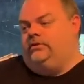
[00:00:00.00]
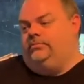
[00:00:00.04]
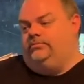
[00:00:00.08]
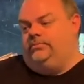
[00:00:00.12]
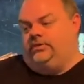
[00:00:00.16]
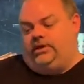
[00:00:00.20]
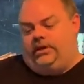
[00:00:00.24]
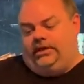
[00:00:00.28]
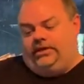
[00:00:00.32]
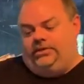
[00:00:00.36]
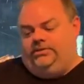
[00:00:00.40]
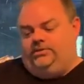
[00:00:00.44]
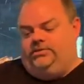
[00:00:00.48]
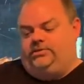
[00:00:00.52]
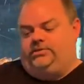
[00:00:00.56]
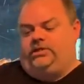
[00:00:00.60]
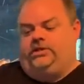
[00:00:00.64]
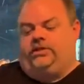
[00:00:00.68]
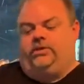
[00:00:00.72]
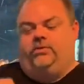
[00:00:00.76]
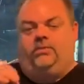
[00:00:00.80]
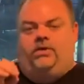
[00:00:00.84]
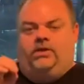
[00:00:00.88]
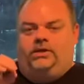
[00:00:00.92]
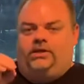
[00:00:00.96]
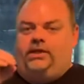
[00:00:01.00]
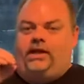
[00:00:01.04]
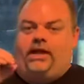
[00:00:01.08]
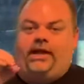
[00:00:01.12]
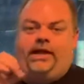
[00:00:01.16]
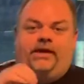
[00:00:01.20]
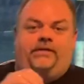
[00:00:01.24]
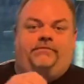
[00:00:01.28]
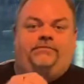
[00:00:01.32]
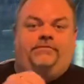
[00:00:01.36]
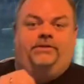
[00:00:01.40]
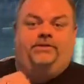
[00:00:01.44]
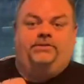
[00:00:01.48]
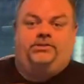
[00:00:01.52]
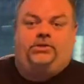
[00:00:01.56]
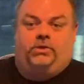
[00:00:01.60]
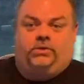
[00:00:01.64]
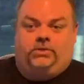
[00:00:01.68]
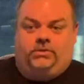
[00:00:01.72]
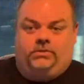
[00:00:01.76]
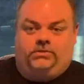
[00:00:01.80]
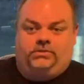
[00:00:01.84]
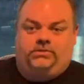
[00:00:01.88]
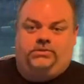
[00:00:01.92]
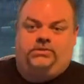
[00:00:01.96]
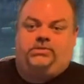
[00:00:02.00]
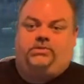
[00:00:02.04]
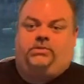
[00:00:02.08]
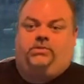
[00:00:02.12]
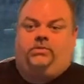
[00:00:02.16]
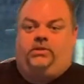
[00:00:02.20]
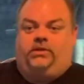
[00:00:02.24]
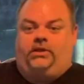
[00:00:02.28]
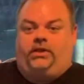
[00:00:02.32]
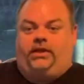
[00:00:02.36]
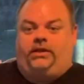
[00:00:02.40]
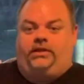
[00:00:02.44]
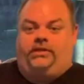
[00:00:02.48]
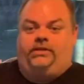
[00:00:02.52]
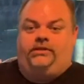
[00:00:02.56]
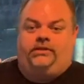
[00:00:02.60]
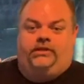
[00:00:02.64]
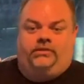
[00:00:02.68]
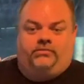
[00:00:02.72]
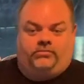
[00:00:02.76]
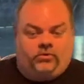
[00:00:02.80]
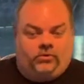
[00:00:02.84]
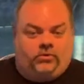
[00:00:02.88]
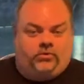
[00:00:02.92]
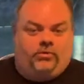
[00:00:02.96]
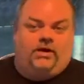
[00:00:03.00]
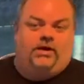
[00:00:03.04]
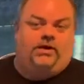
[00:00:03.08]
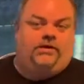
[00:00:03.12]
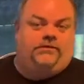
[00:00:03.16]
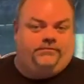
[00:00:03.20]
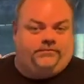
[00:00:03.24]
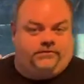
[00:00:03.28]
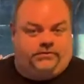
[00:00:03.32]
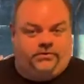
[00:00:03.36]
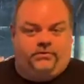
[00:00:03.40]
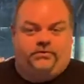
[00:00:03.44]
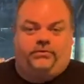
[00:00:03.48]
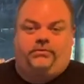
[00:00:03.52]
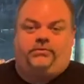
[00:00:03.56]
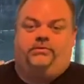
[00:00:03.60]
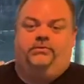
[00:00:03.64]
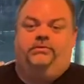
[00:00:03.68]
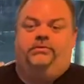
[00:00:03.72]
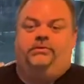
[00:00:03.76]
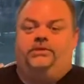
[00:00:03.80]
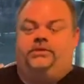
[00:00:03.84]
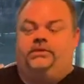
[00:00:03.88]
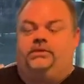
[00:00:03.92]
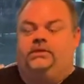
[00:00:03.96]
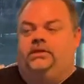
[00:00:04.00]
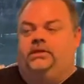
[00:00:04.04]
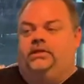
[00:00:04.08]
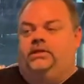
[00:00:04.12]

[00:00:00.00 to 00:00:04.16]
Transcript: but I use a 1.5-inch hose so that I can get more water flow through it.